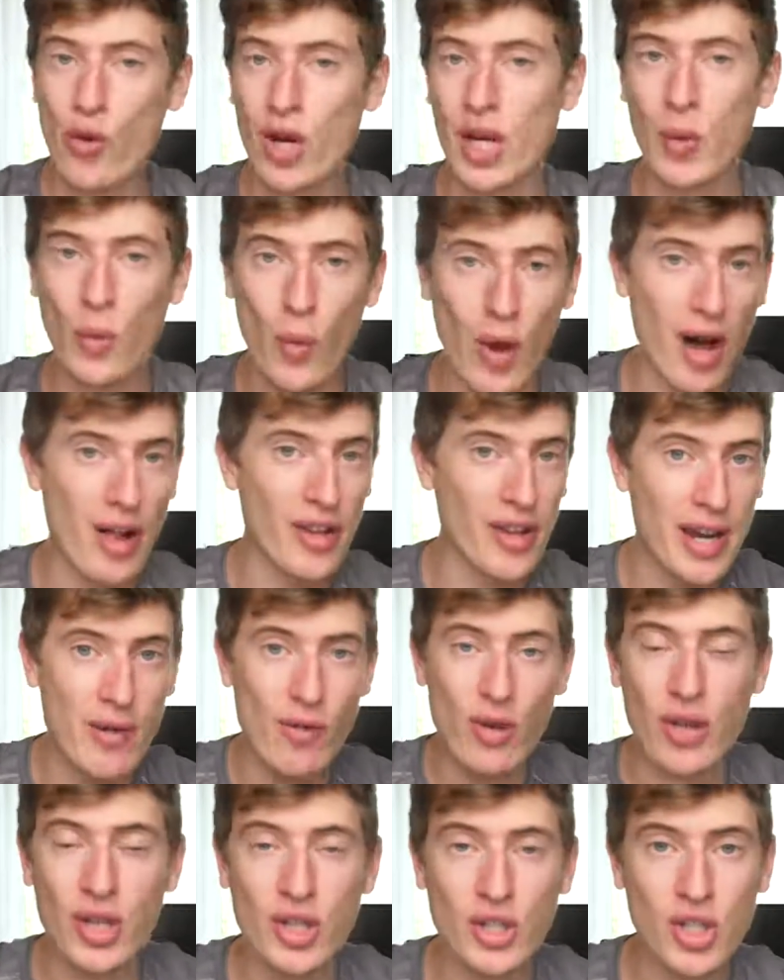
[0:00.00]
really well and
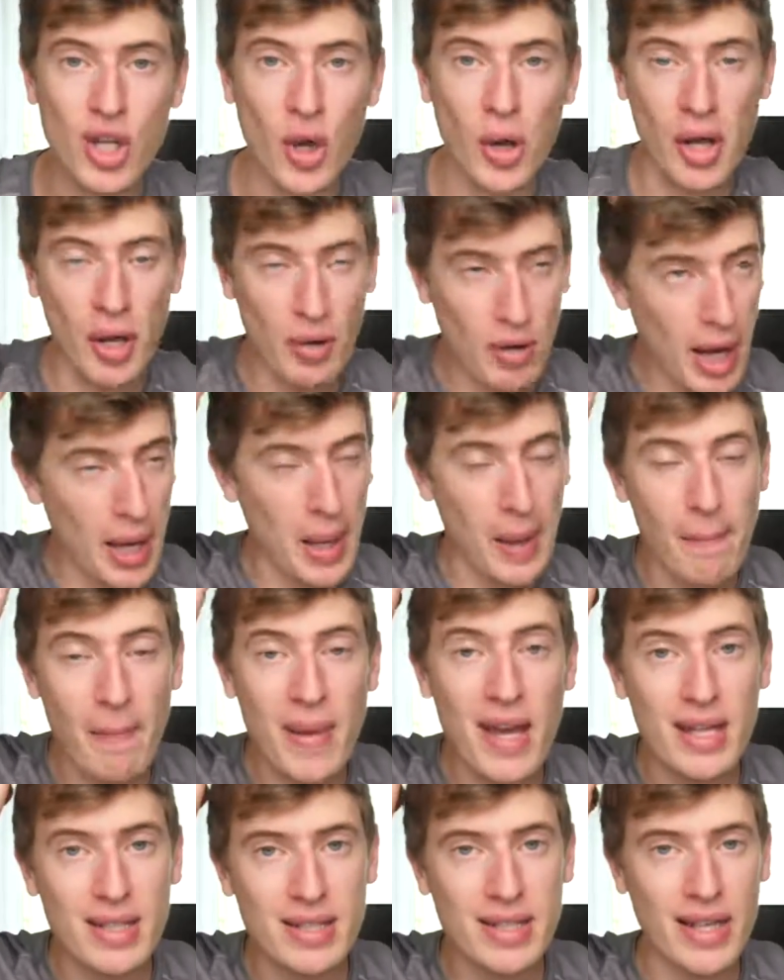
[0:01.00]
everything's going like
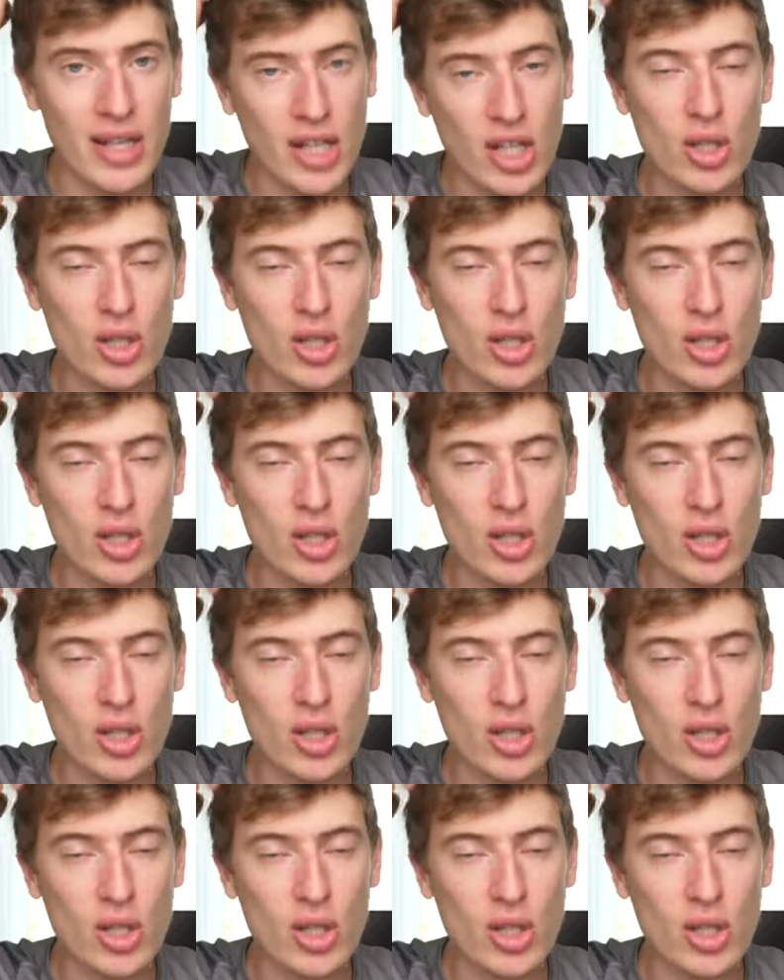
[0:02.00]
amazing,